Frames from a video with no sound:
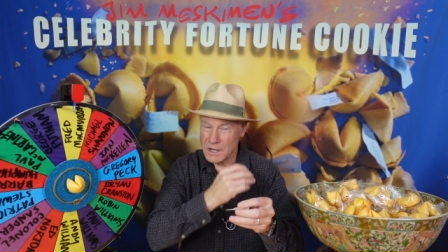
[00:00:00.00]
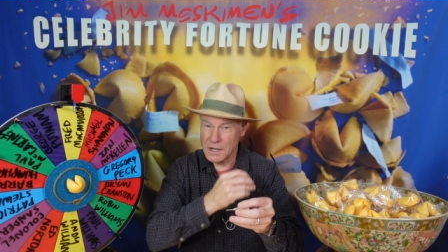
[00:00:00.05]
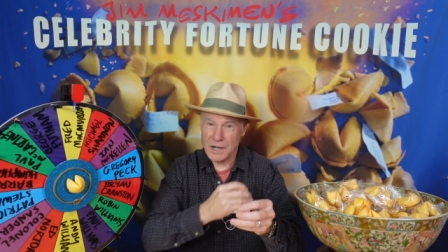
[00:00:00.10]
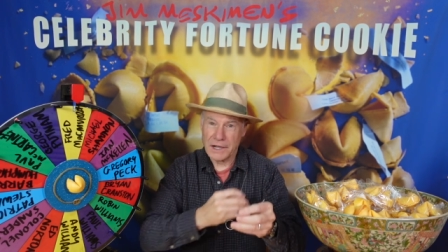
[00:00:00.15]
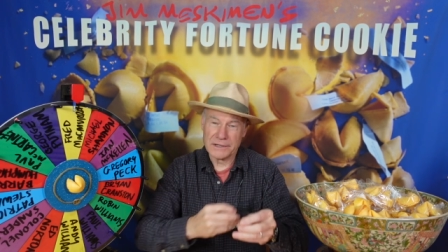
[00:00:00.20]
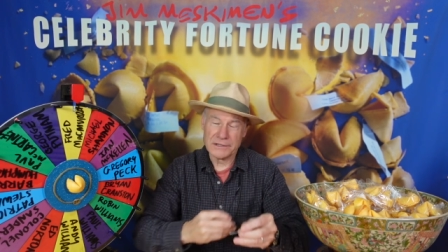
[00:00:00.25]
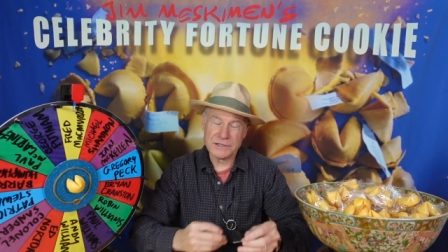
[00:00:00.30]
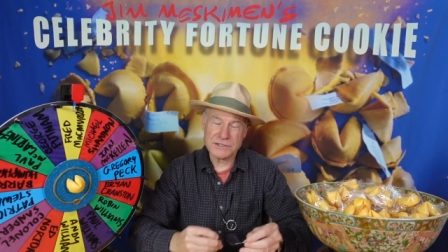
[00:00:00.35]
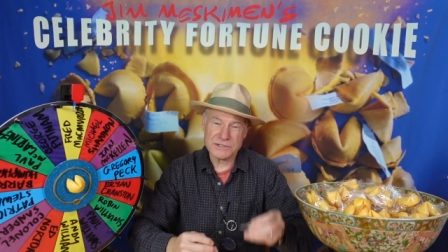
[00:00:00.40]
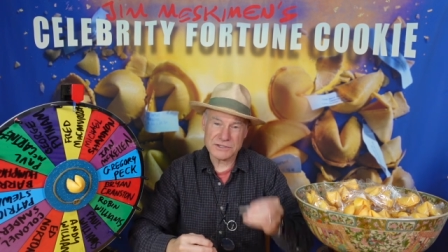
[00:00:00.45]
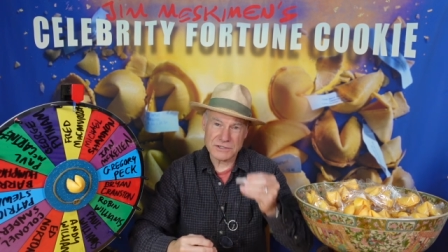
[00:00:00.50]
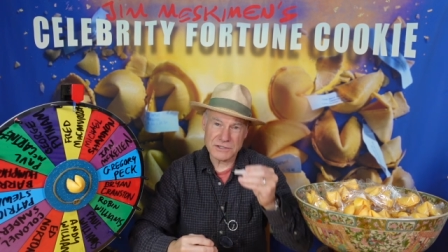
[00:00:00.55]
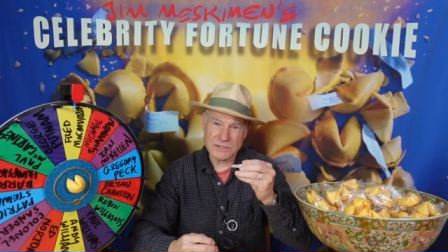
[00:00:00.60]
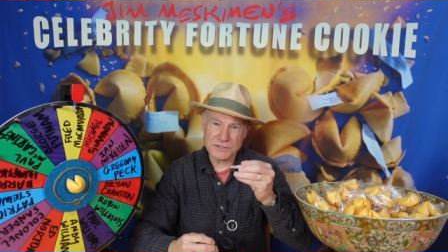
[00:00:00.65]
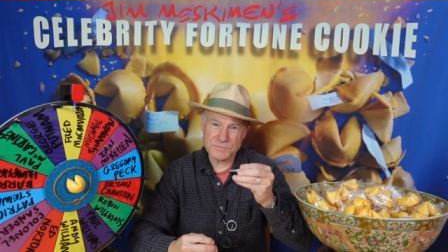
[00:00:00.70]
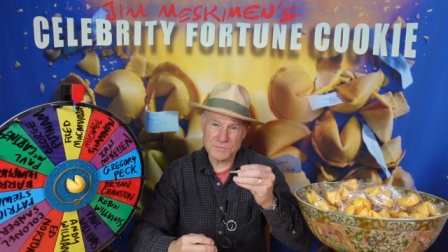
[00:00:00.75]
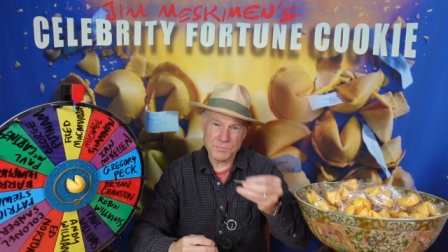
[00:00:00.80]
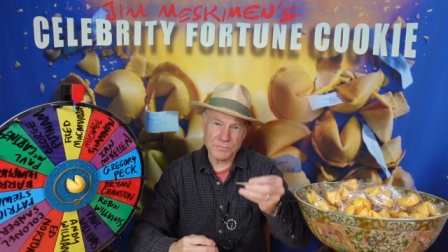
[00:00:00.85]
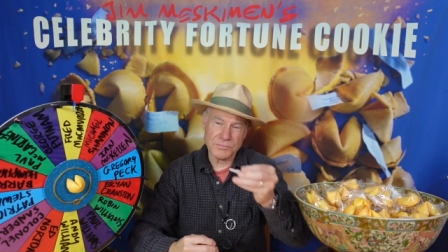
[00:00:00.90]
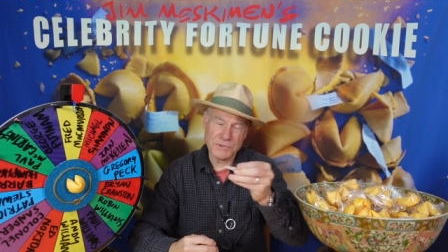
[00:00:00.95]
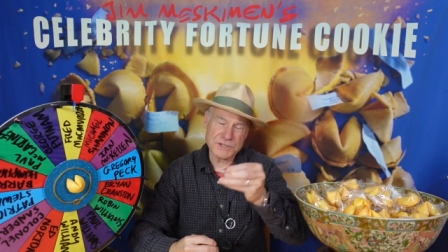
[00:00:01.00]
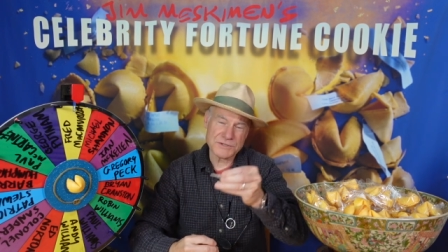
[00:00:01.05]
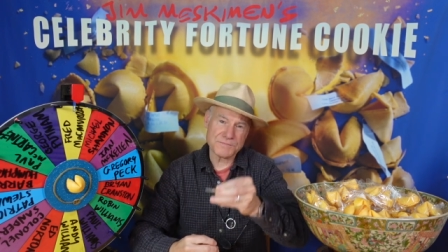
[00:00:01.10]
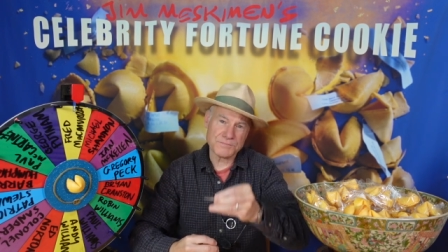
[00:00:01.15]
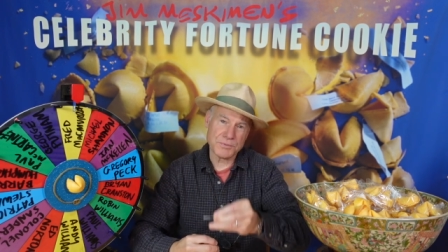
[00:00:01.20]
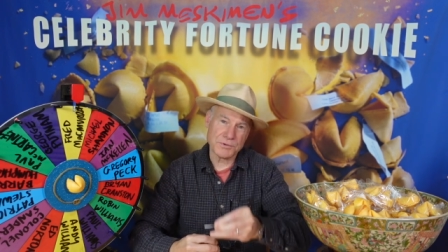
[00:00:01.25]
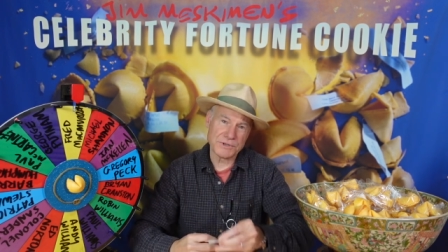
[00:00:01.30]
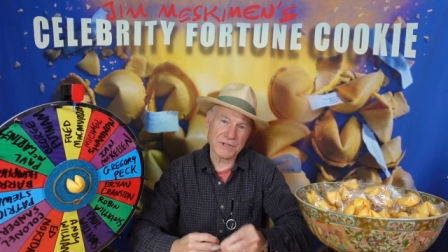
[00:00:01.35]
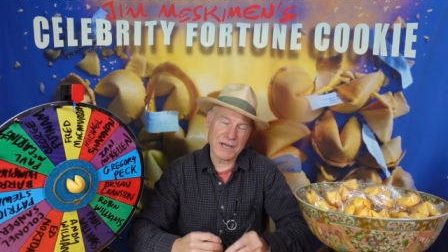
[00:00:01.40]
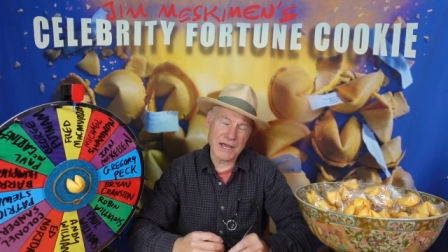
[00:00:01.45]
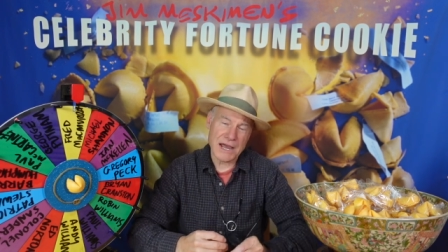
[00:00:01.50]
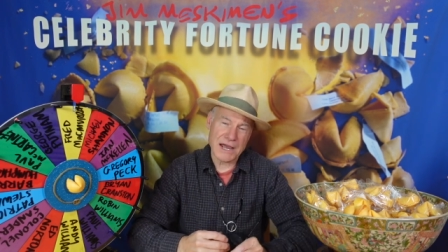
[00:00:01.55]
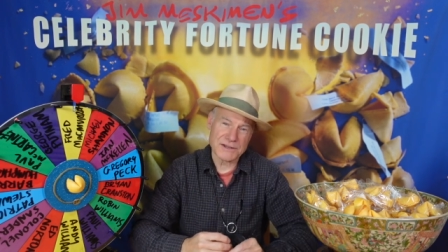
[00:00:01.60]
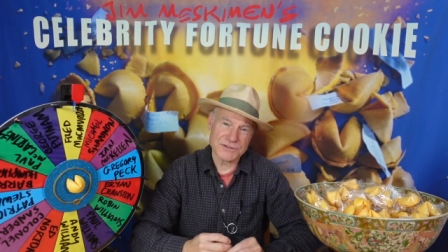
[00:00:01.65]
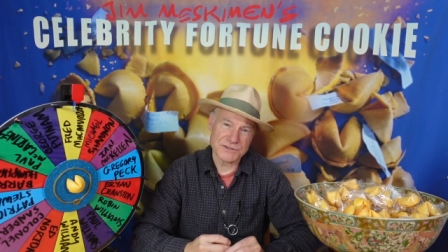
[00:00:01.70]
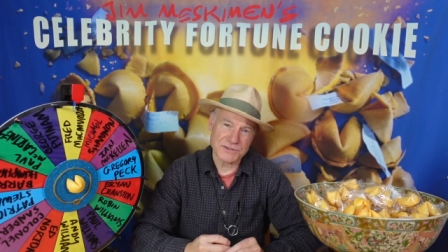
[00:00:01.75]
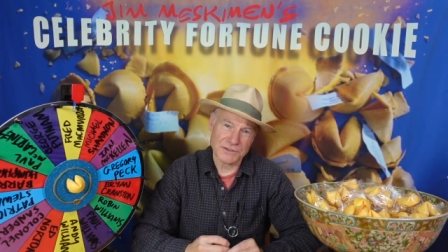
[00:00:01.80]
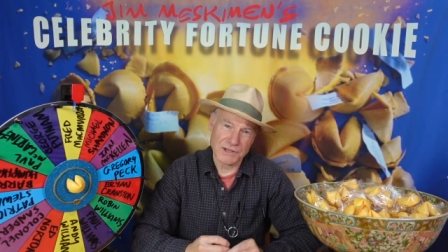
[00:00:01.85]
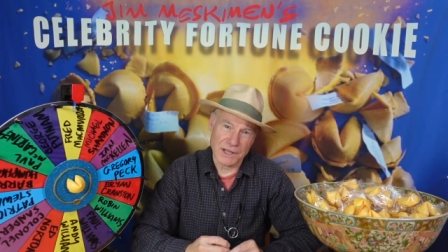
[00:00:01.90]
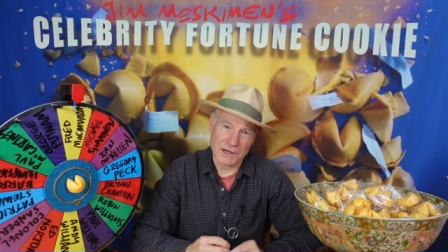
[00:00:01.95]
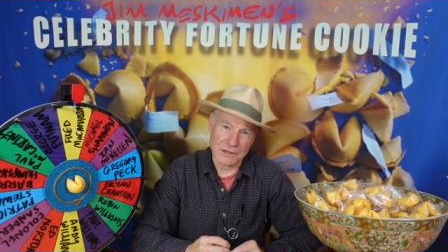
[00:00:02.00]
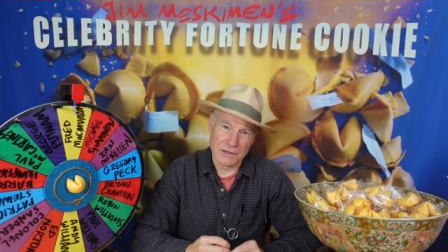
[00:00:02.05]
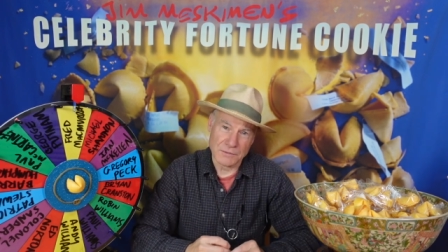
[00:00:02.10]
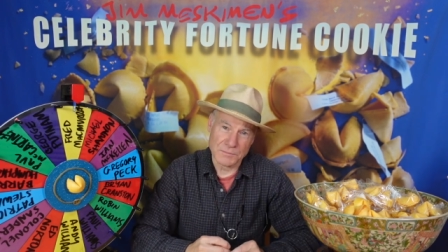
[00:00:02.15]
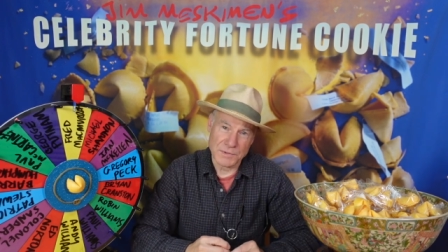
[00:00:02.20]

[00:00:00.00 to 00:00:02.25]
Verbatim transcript: And let's, let's, let's put the gas on that a little